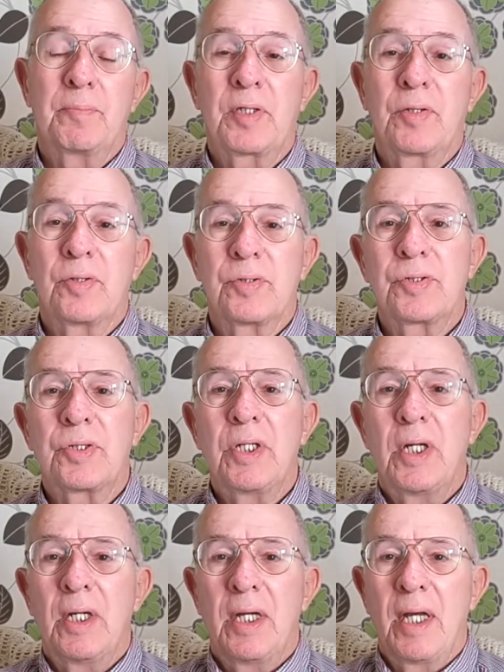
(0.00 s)
Because
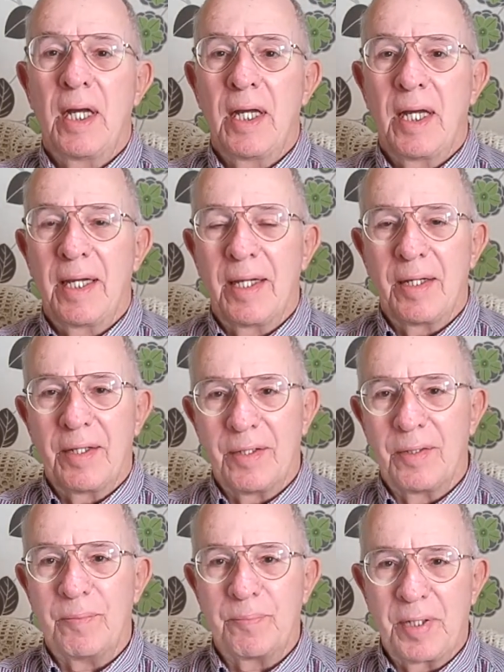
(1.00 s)

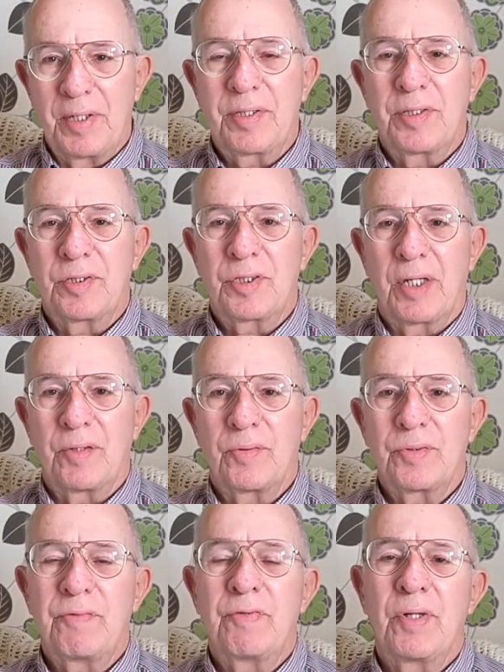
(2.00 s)
on both the
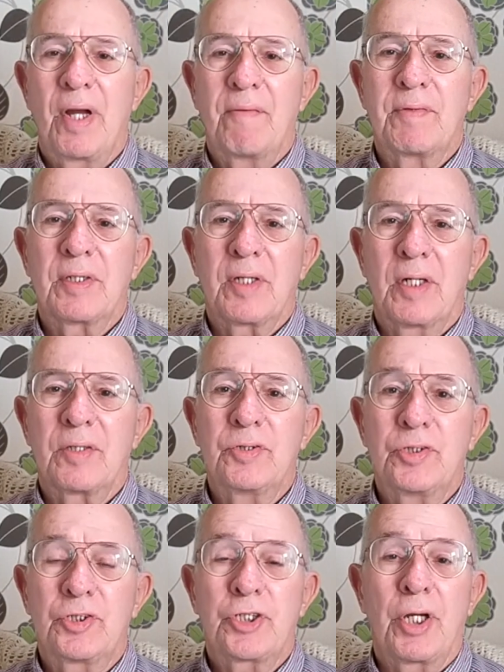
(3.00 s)
channels, if you have a
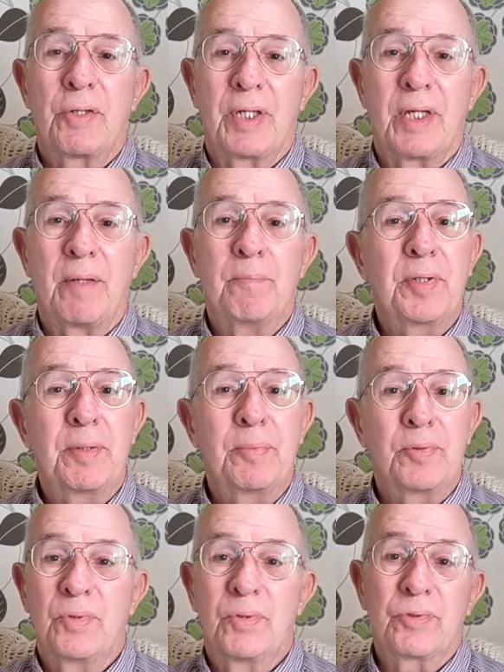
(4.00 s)
good show name,
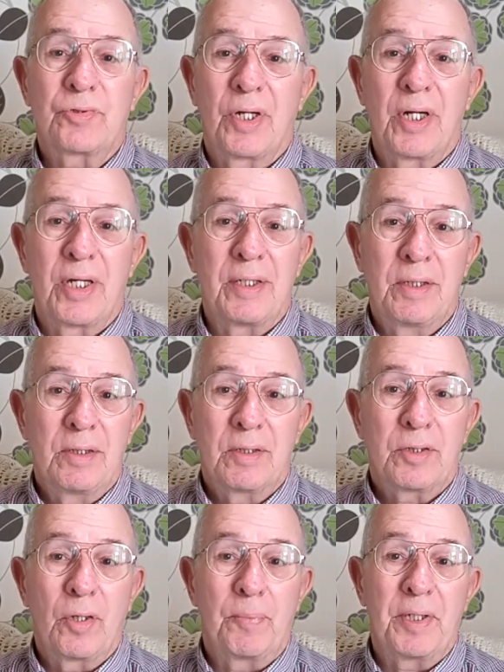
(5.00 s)
people will try and
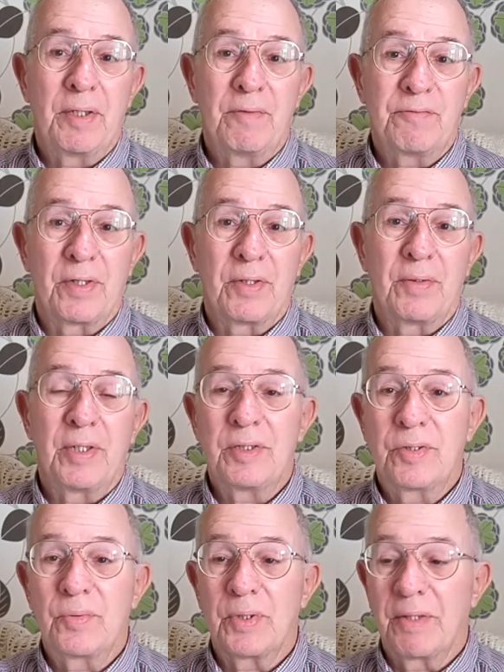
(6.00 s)
copy it, follow
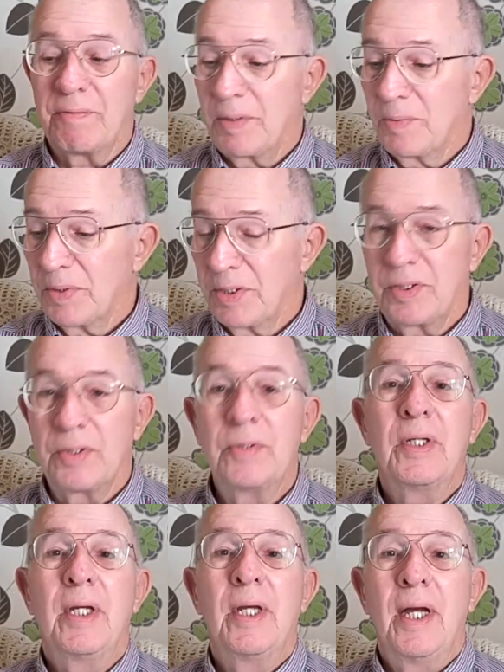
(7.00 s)
it, do whatever they want to
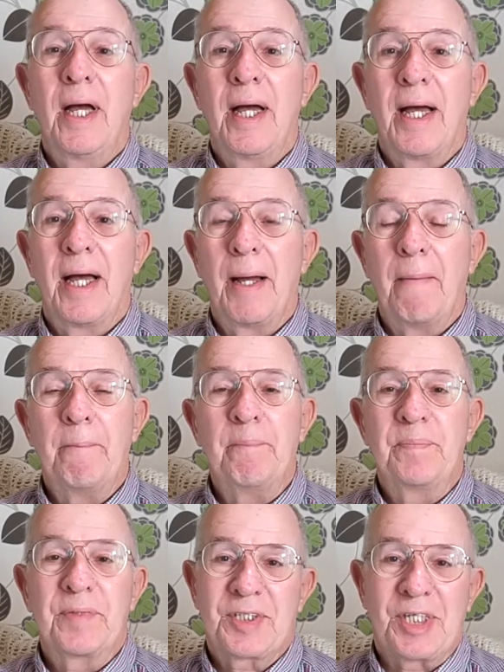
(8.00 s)
do.
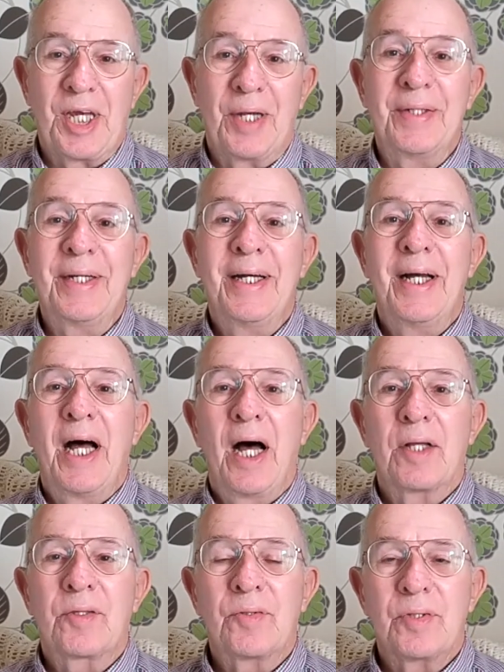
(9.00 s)
So
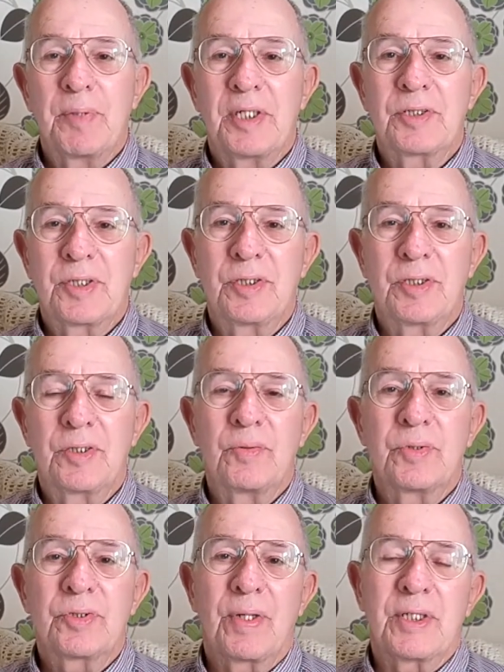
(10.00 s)
I thought the best thing to do
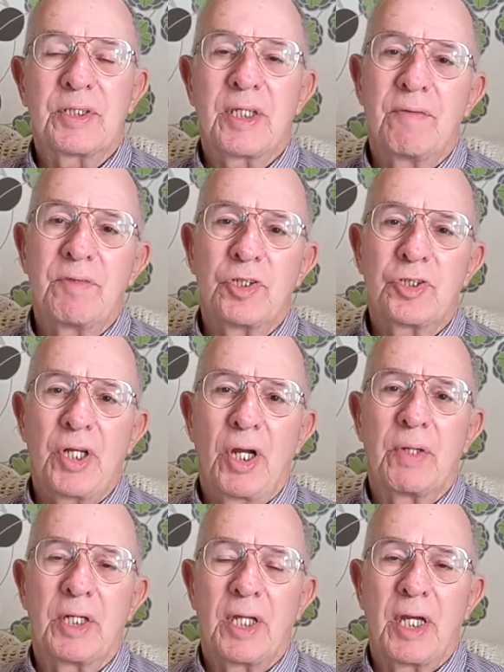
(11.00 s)
was to actually give the
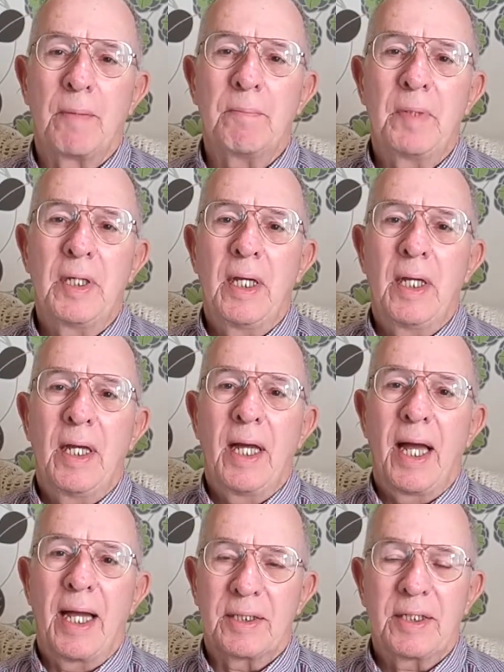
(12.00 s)
show a name
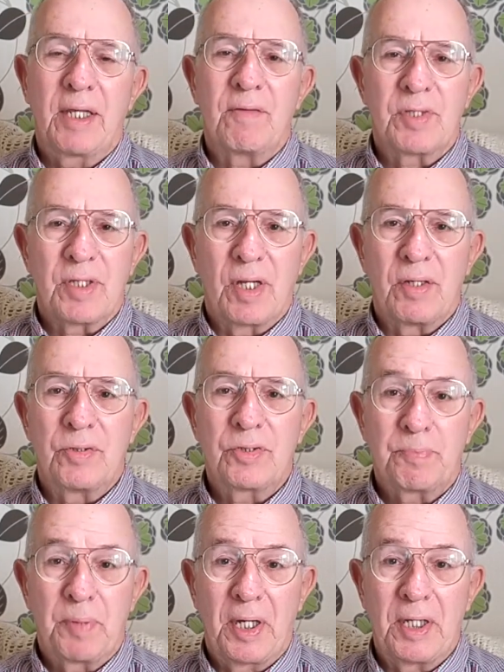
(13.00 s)
and give
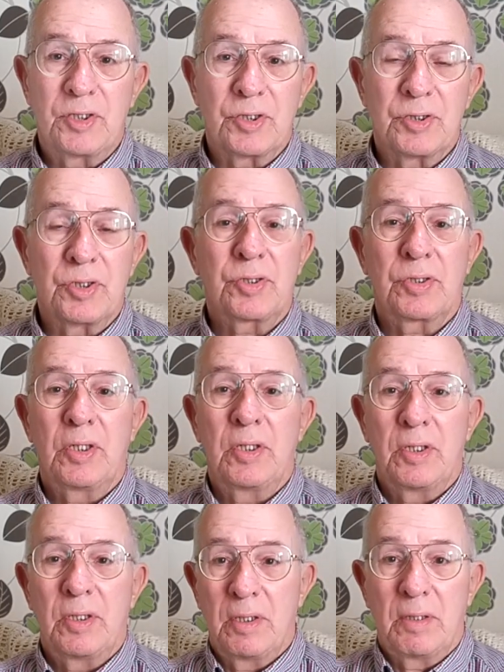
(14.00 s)
those pages
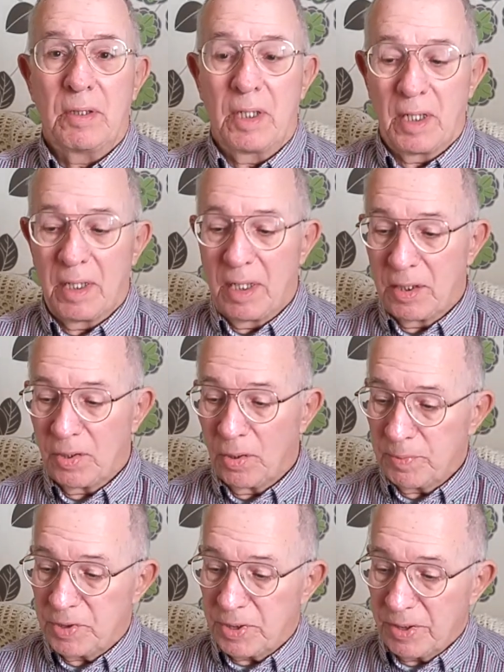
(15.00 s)
an
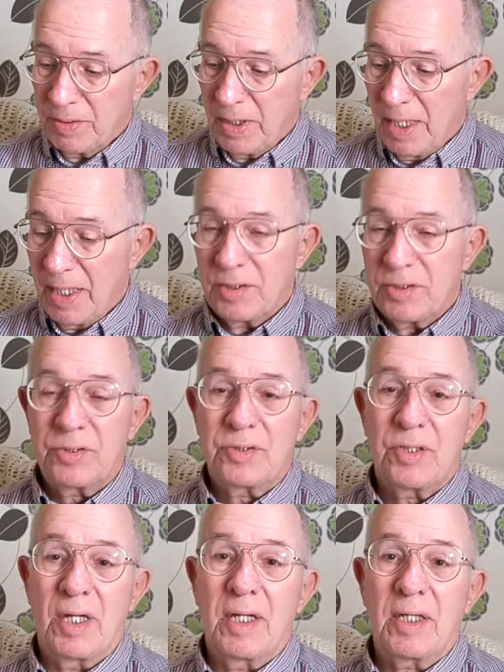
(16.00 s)
option
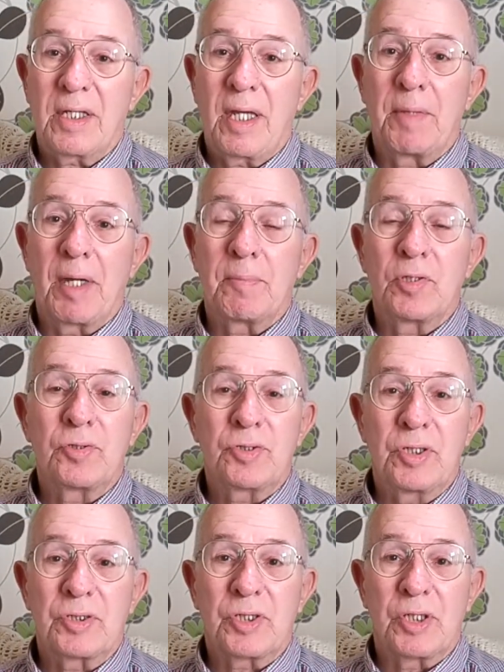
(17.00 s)
as coming up on
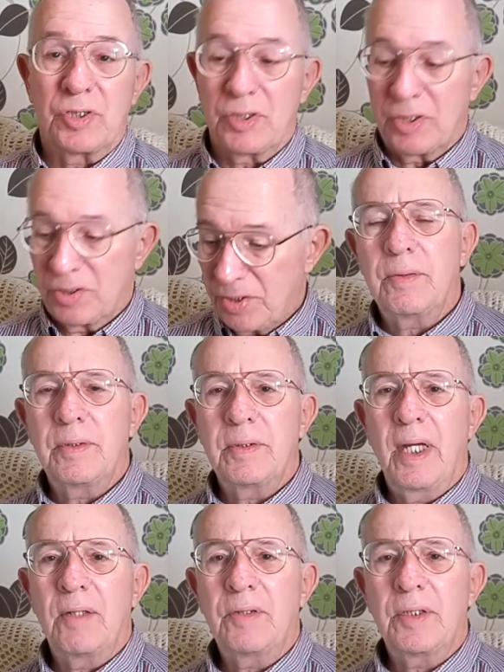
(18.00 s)
search engines.
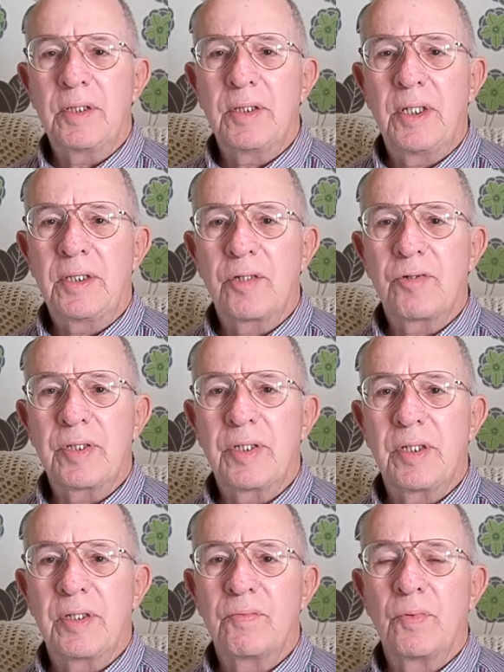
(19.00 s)
Now to the nitty
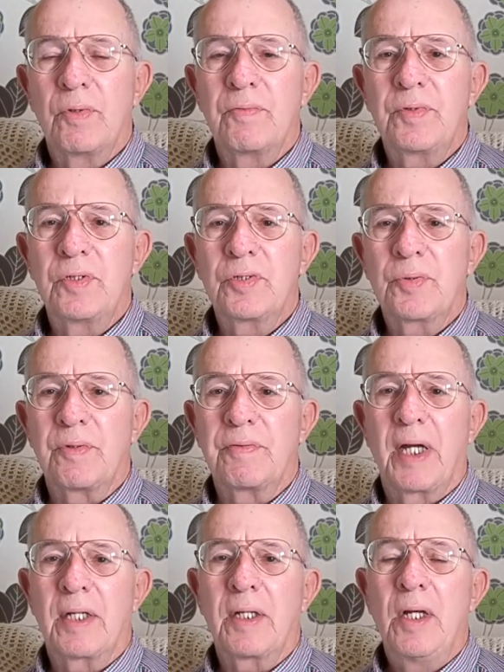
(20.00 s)
gritty of what views we've
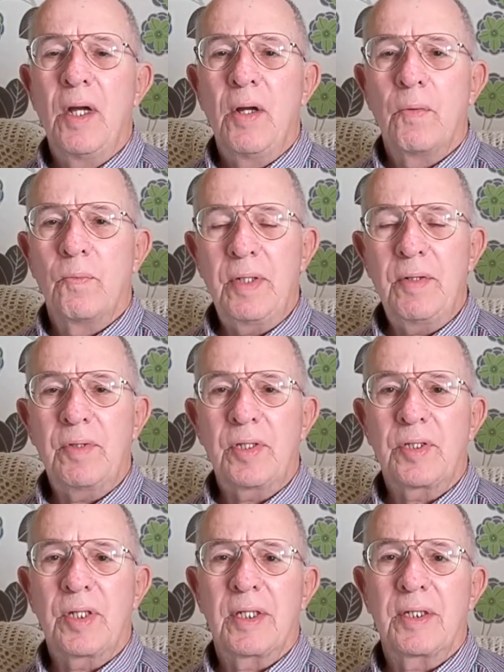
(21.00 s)
had. One of the
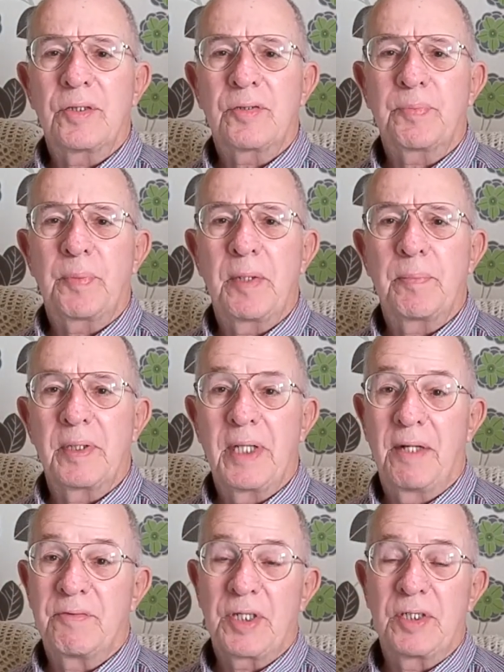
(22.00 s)
things people
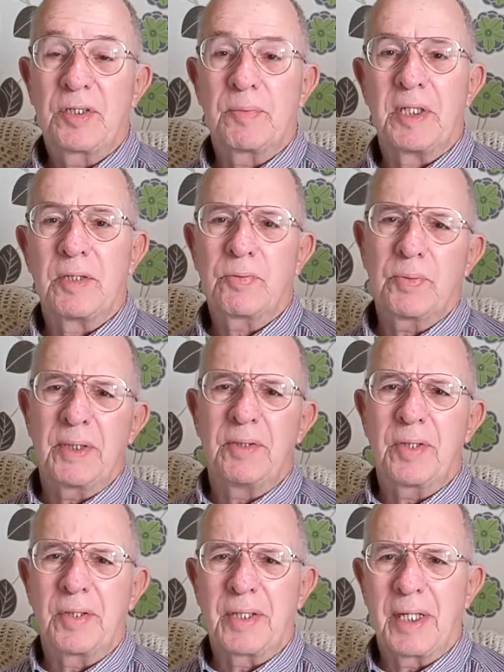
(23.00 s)
have said to me is, well,
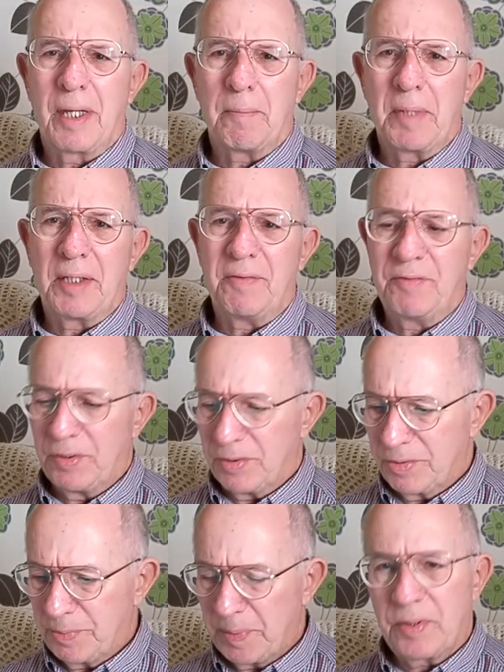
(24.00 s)
you don't get that many
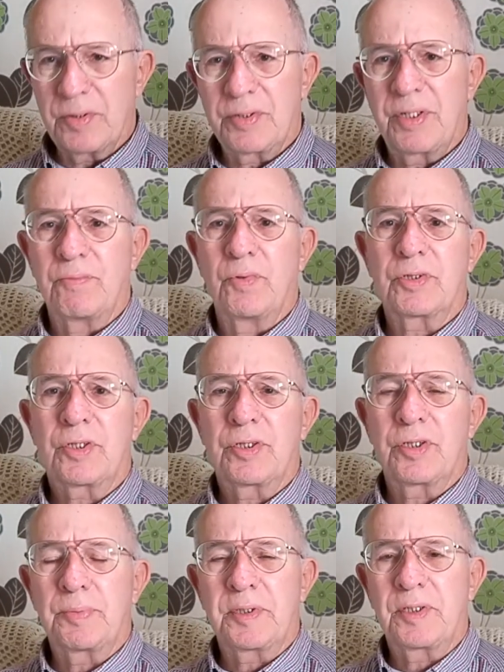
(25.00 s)
views because they've watched
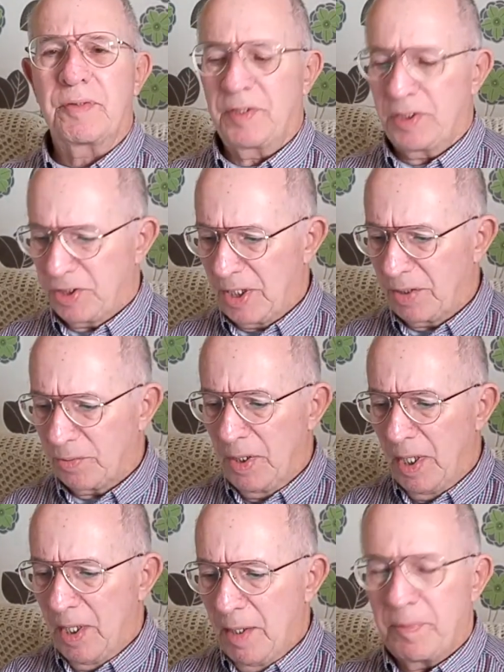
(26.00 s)
a specific channel.